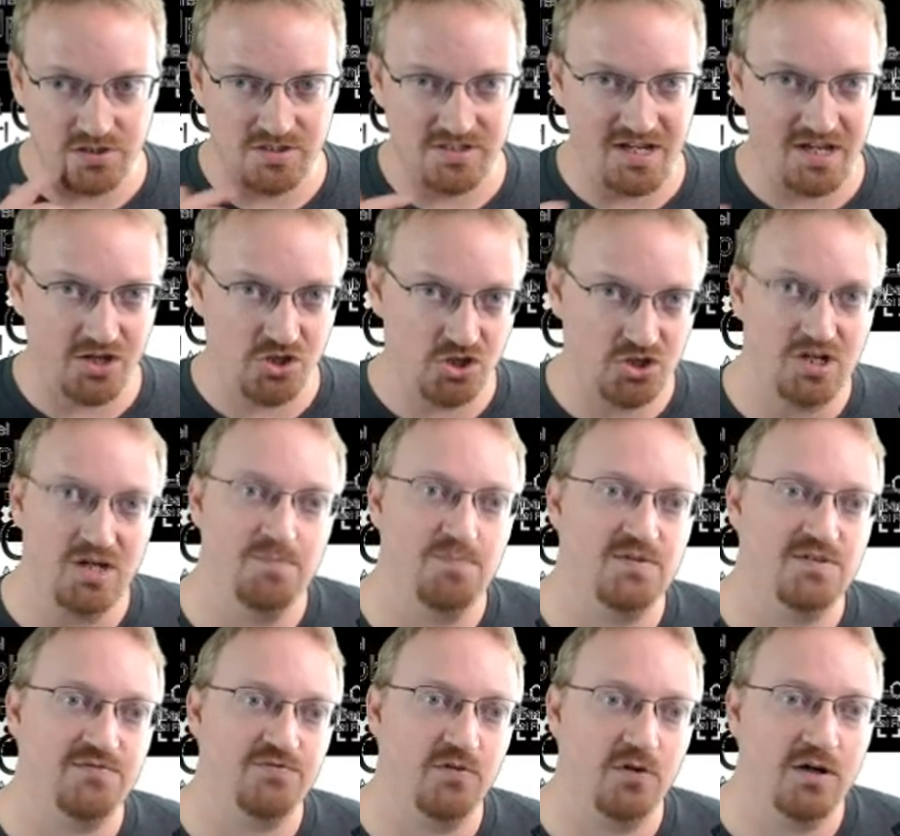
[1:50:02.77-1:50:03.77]
take shape
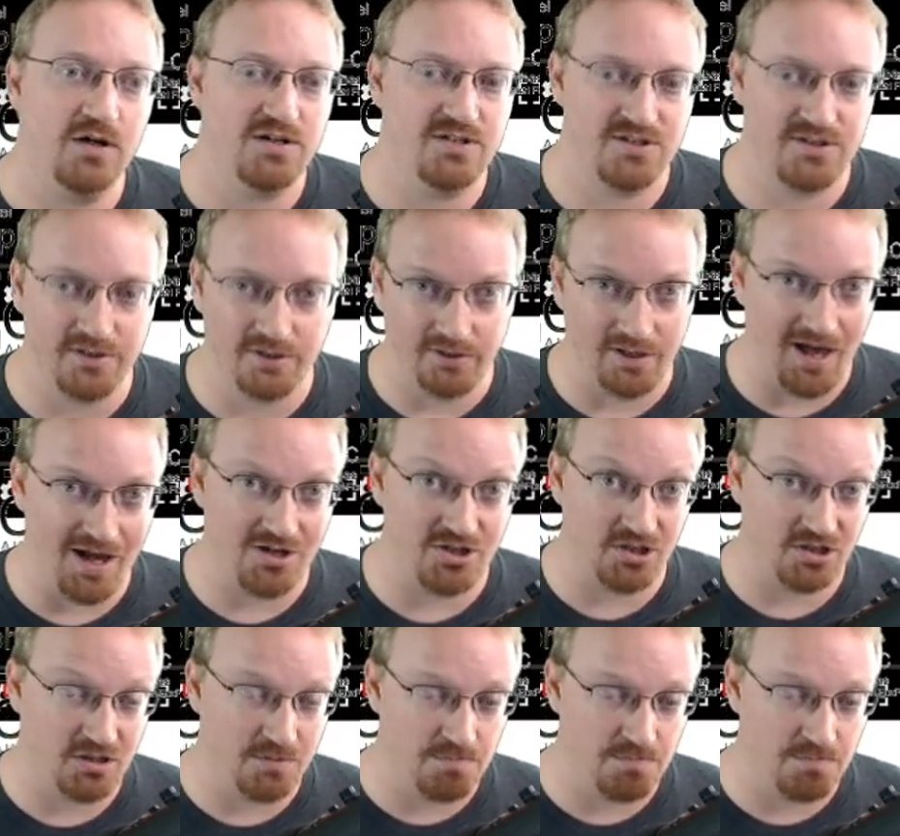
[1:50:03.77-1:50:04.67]
as far as the logic,